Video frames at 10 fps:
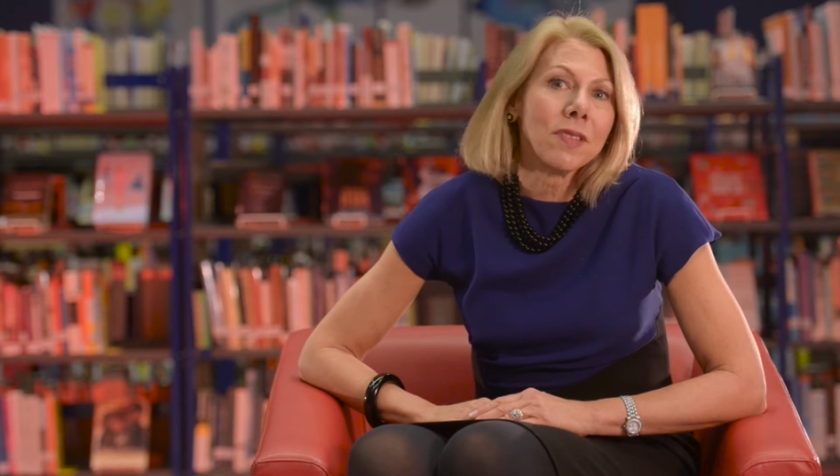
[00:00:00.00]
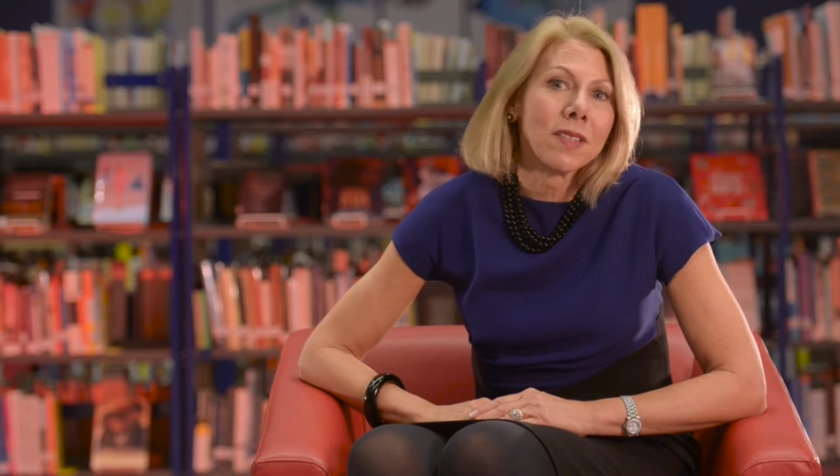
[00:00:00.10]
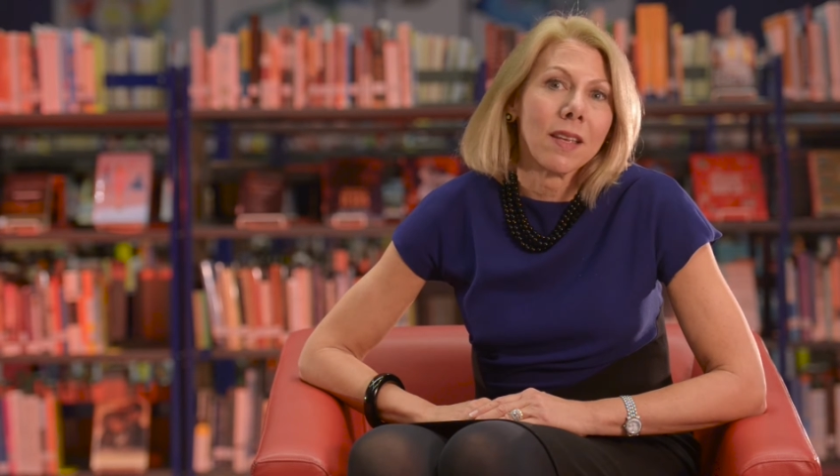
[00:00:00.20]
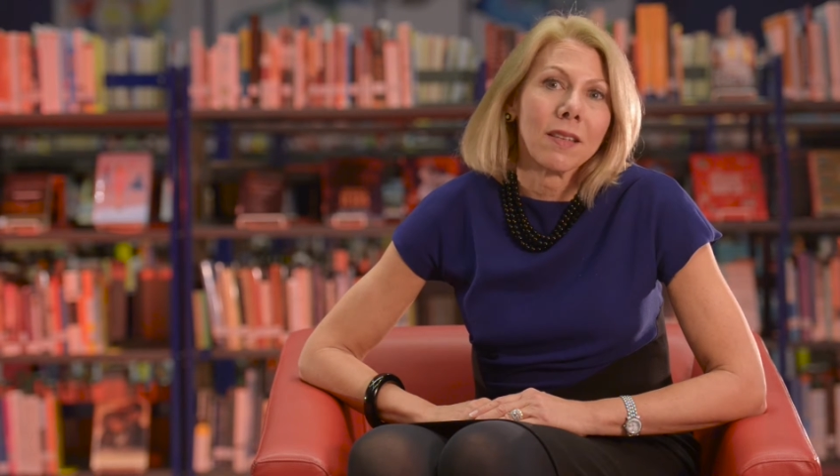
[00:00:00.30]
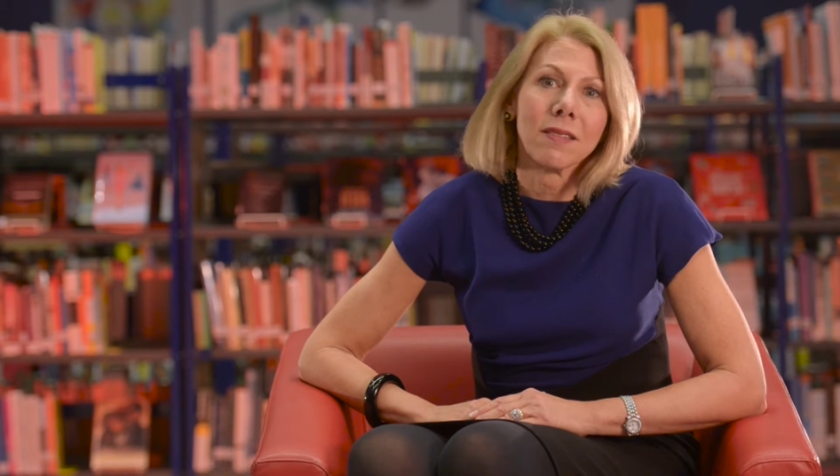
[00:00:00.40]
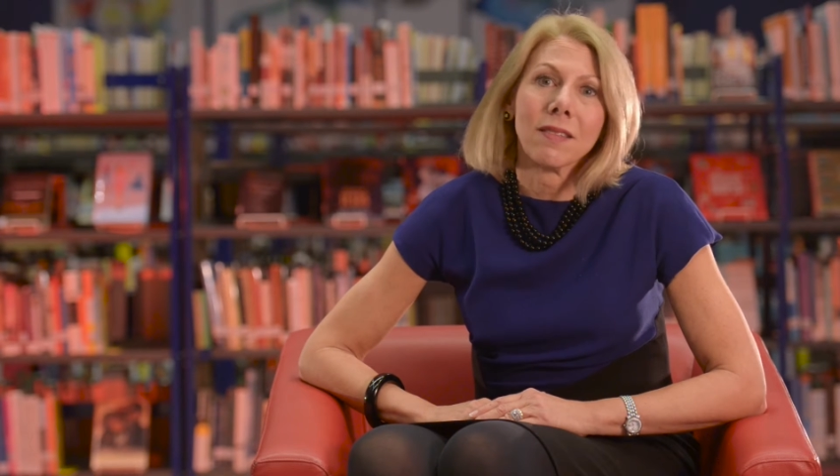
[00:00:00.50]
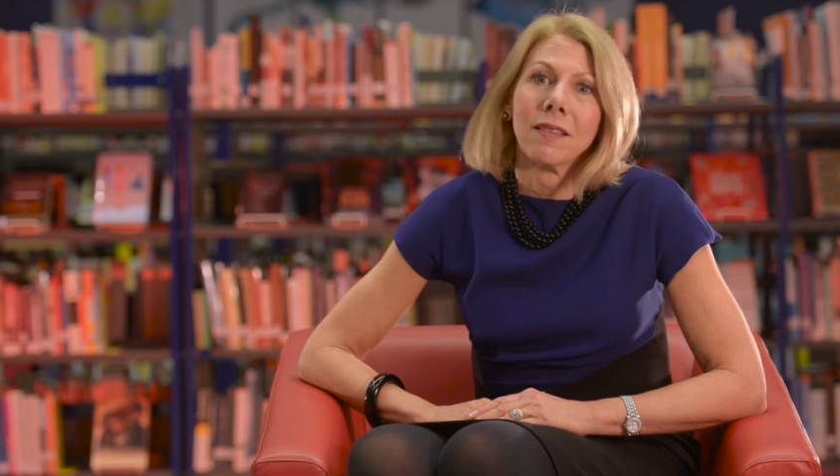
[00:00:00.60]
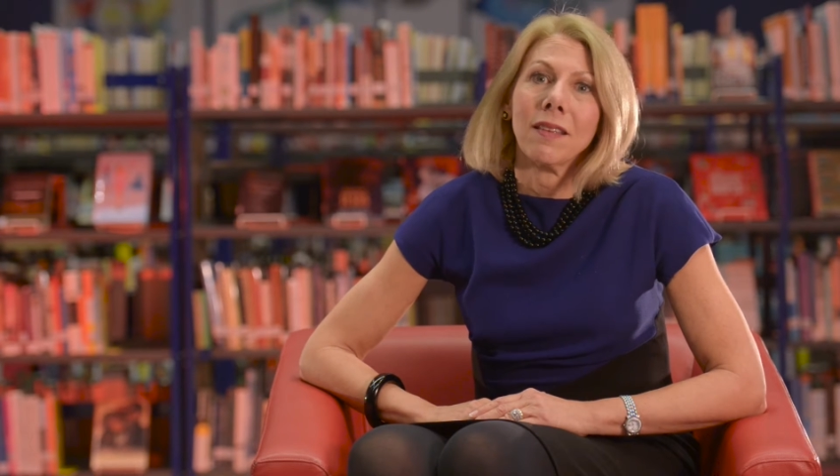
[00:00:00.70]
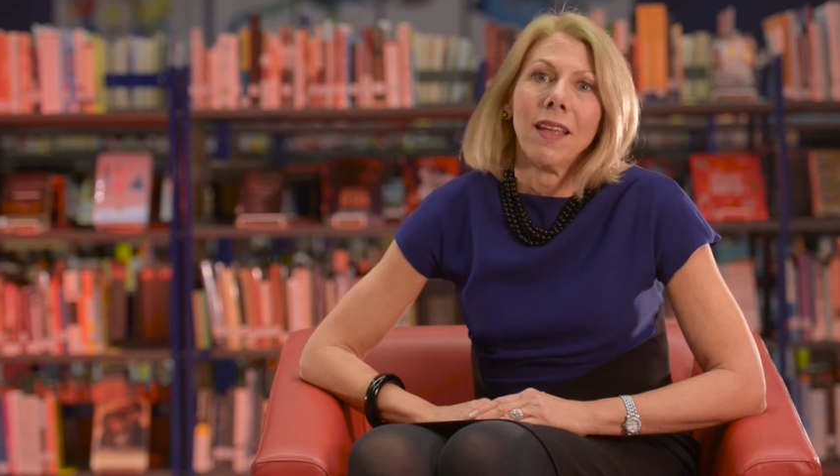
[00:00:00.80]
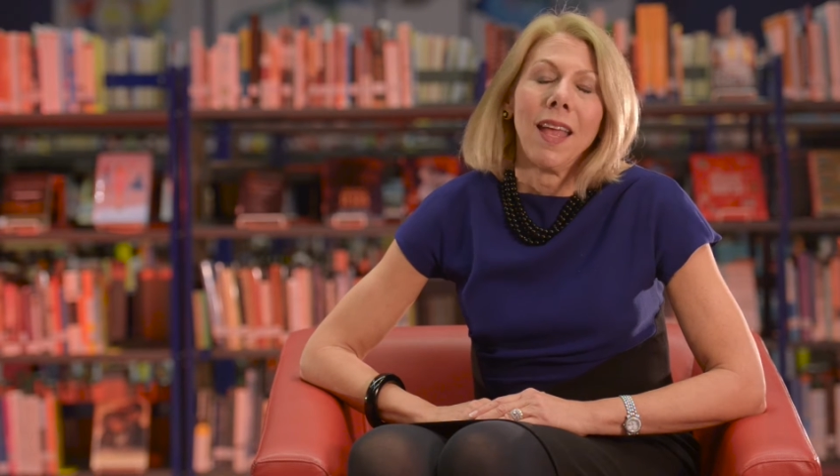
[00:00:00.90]
sets.
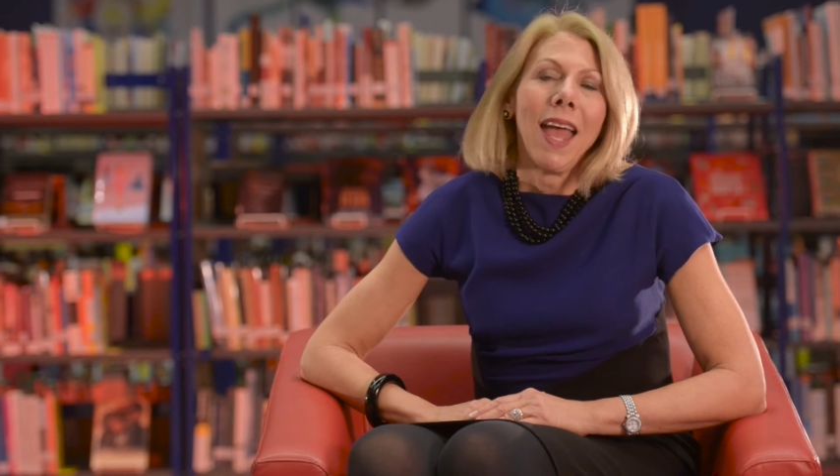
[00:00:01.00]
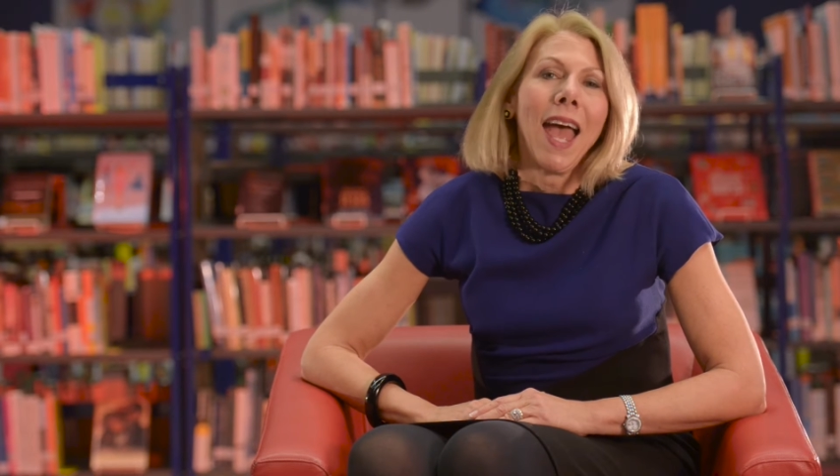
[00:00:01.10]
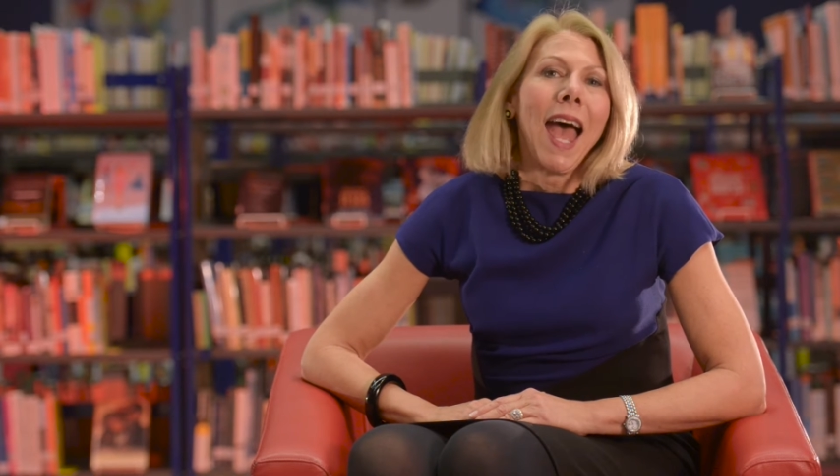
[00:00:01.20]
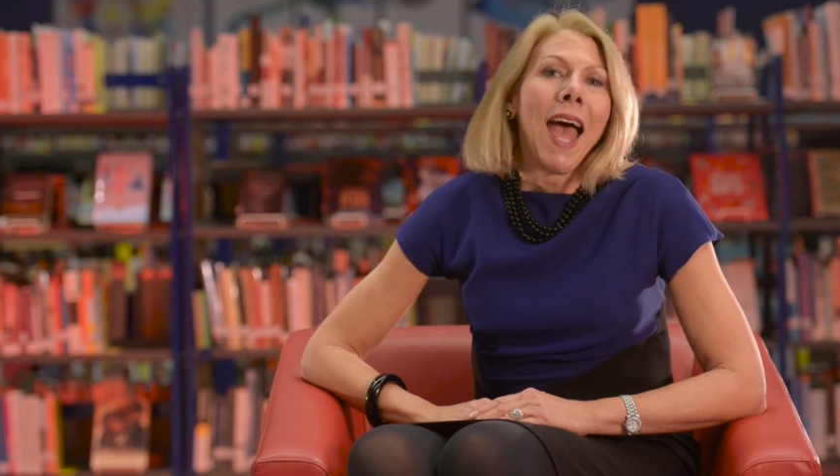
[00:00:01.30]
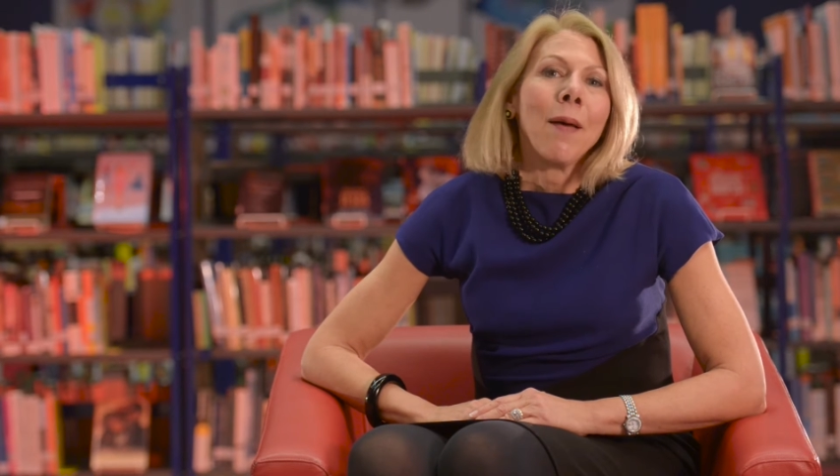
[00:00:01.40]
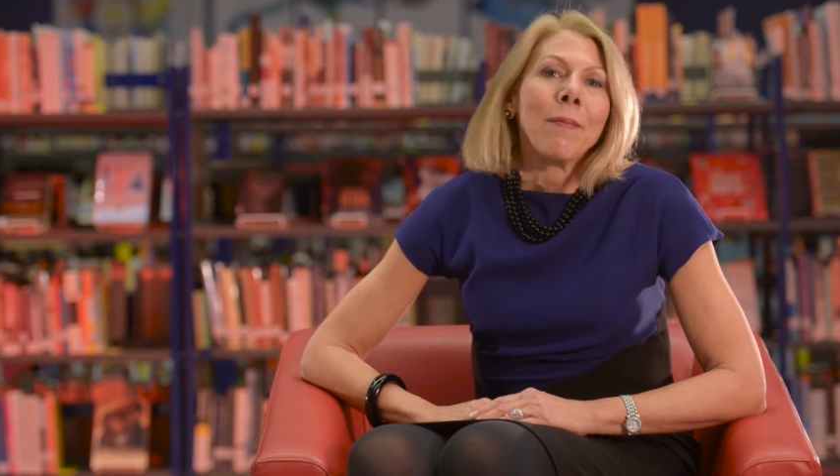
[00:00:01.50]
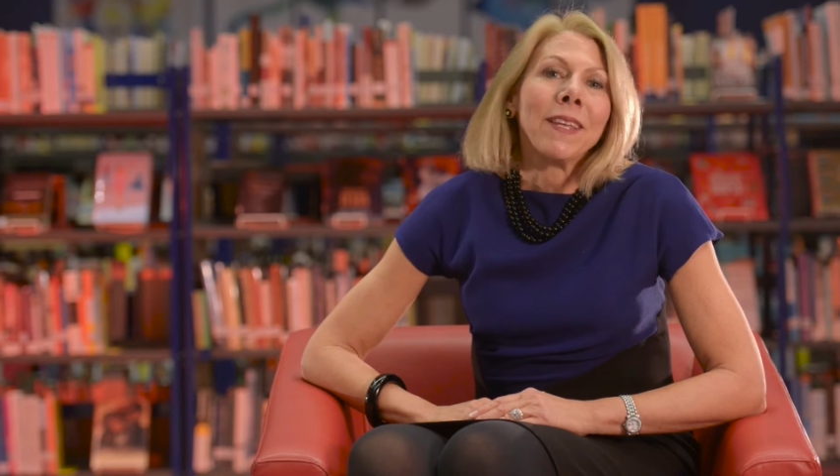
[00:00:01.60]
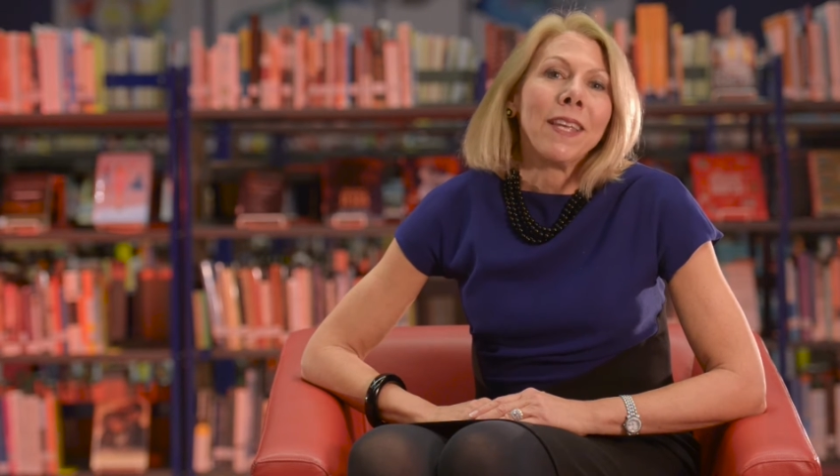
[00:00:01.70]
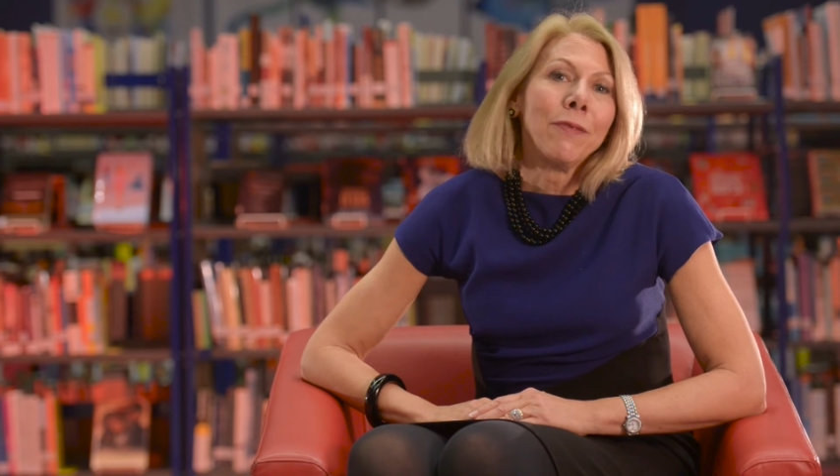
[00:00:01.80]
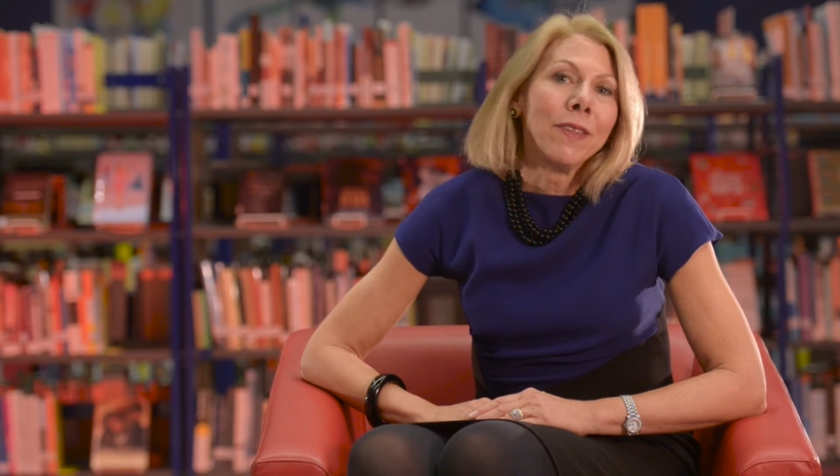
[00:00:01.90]

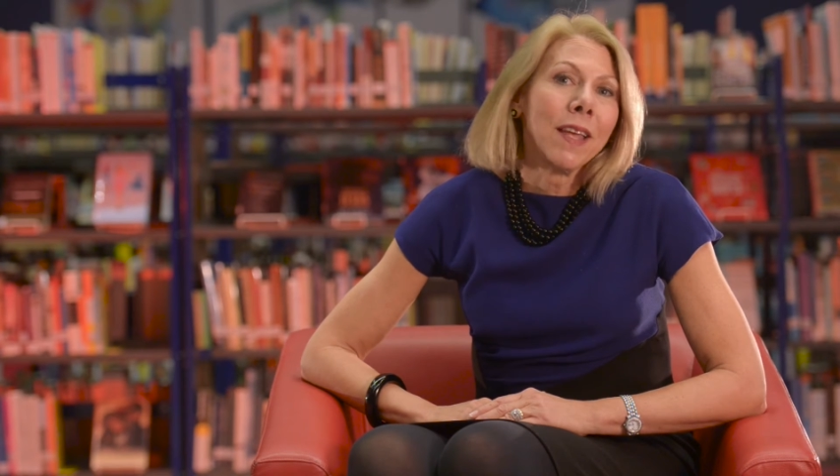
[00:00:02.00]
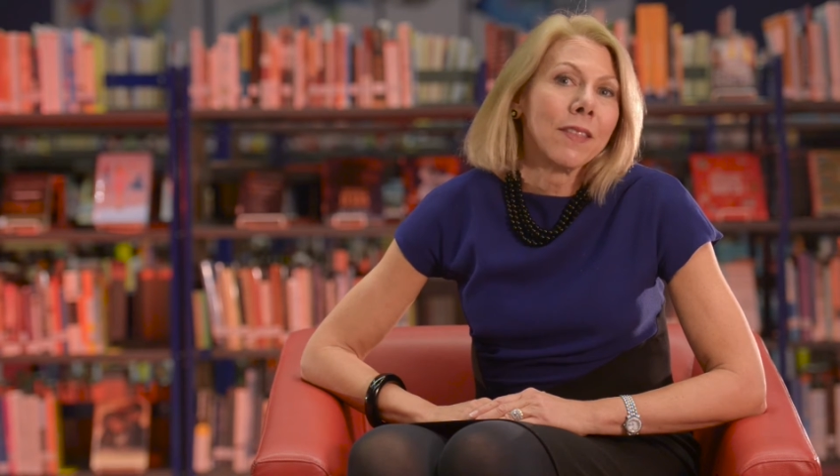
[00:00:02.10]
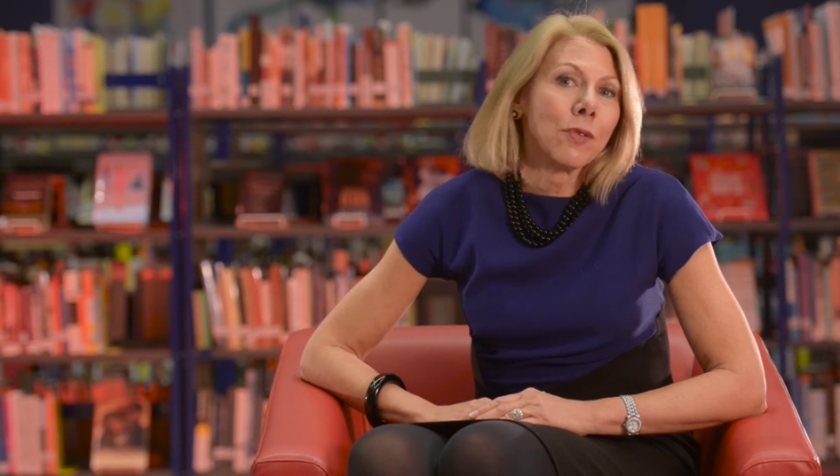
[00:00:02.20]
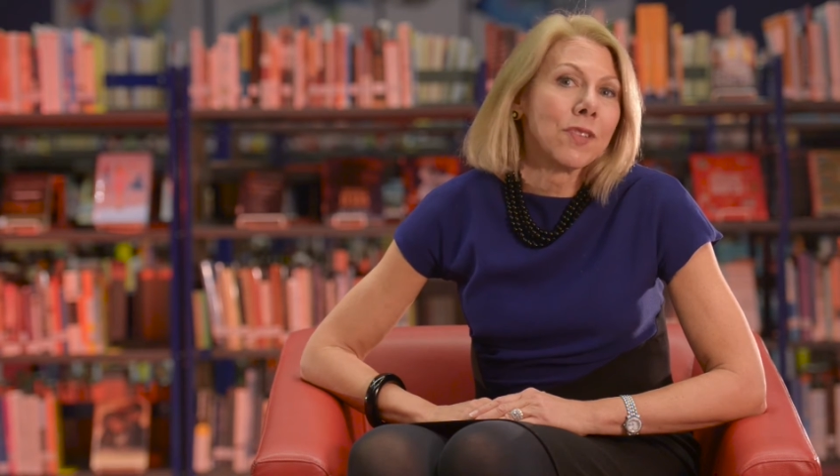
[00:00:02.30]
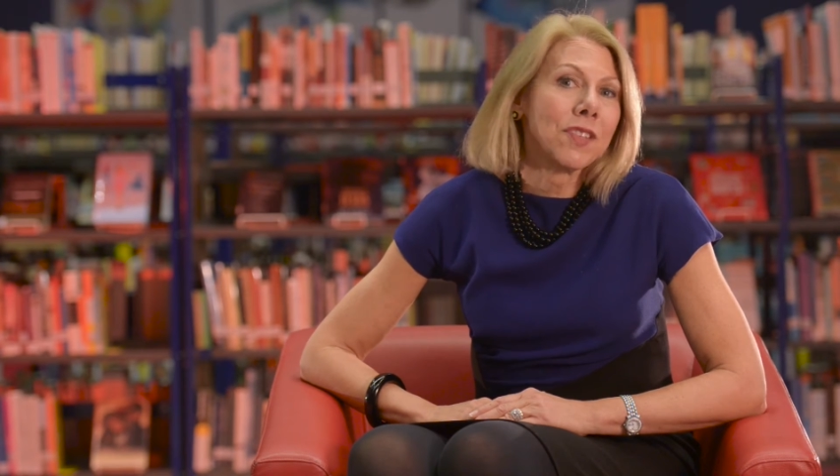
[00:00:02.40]
Given that there's